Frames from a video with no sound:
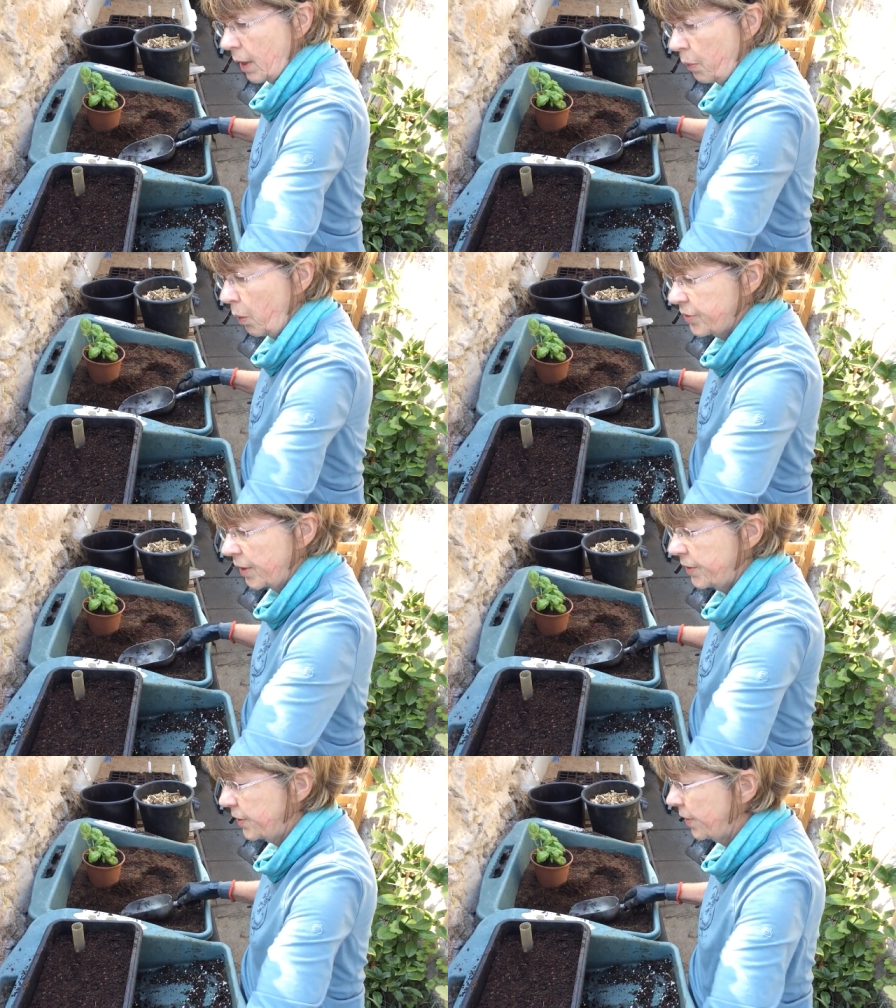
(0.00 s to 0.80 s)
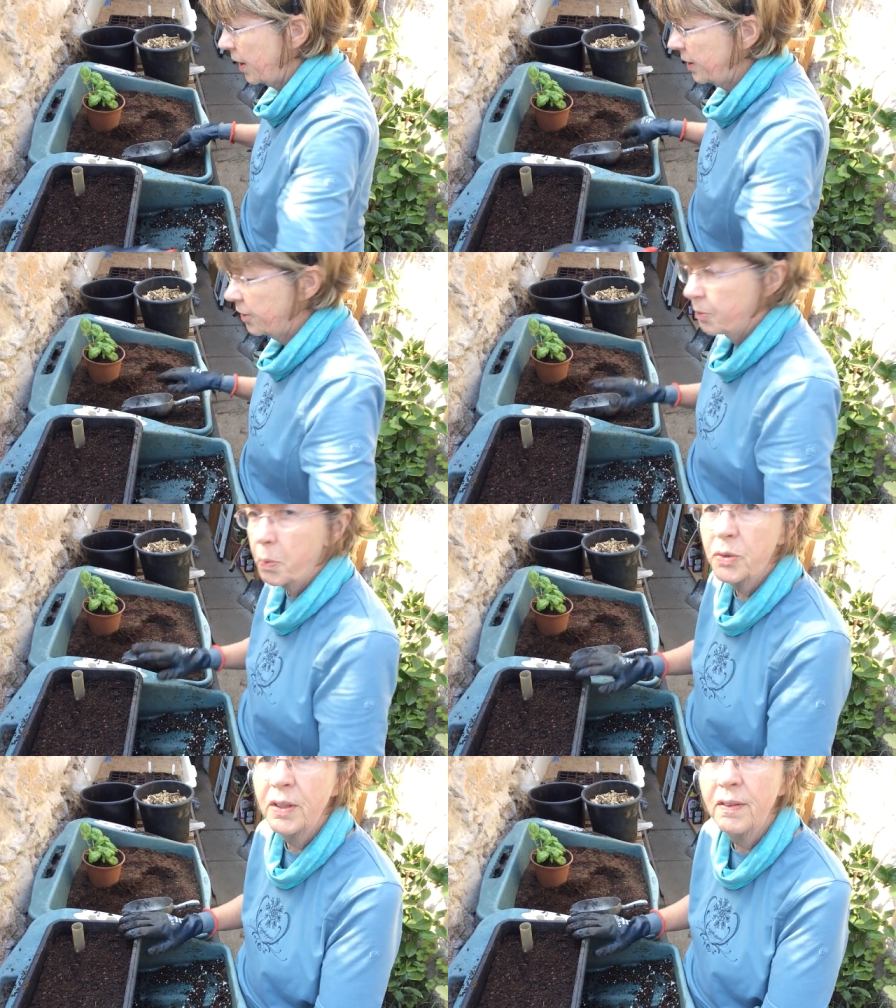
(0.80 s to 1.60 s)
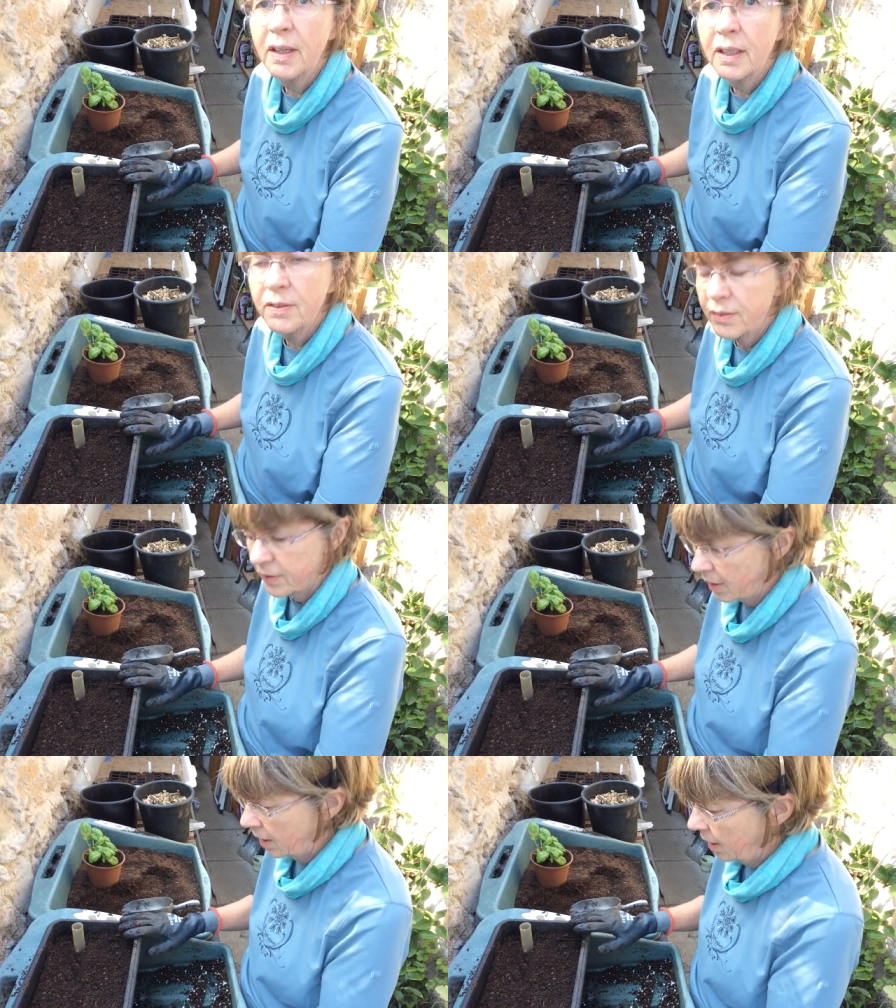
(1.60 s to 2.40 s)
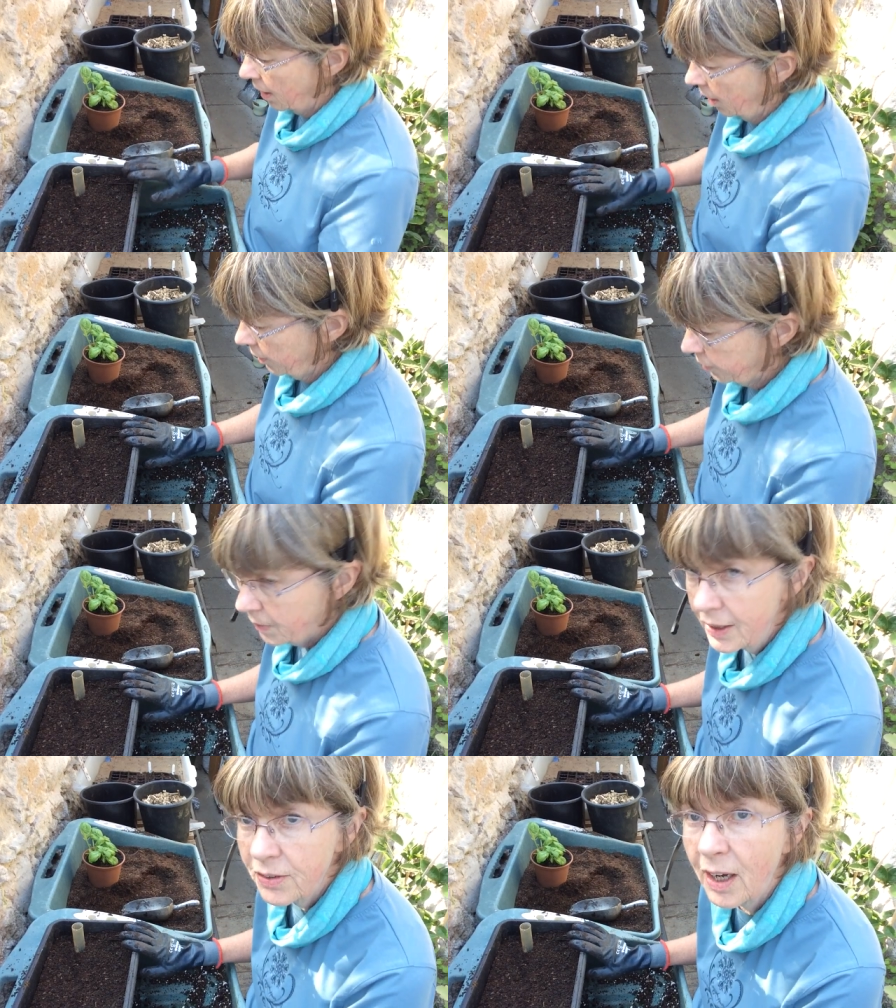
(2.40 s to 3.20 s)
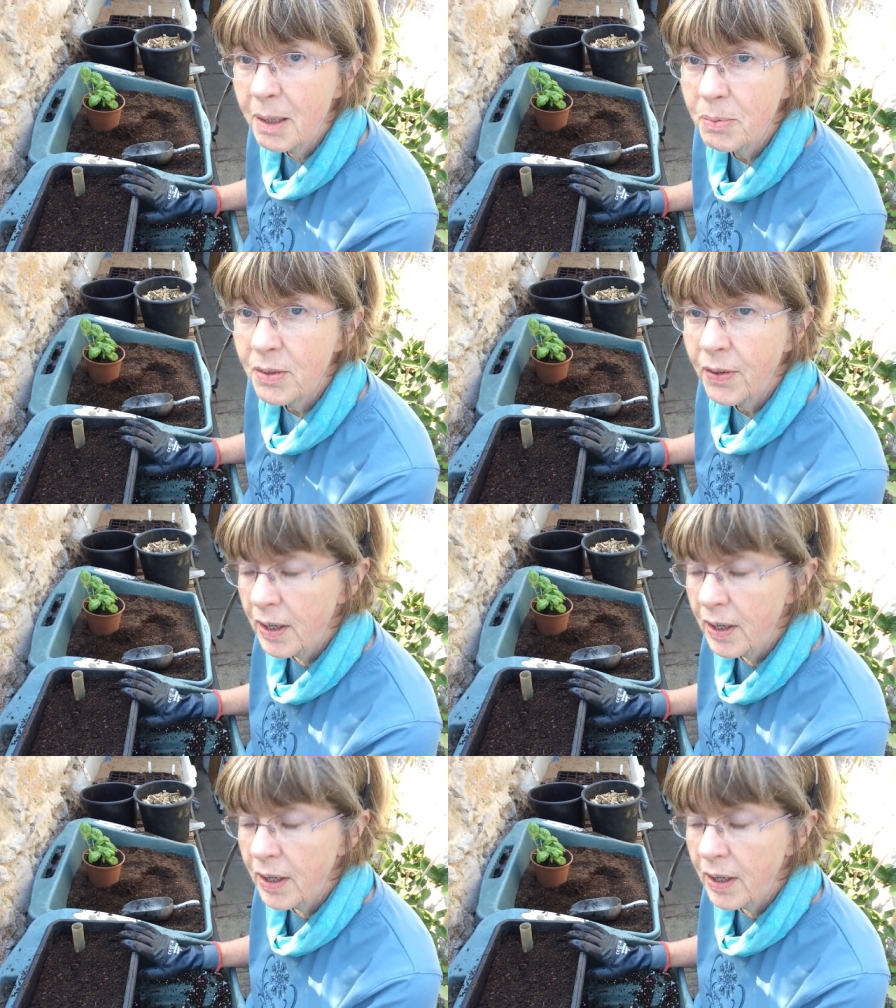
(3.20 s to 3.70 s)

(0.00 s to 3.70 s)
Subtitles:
And what I've decided to put in this are three types of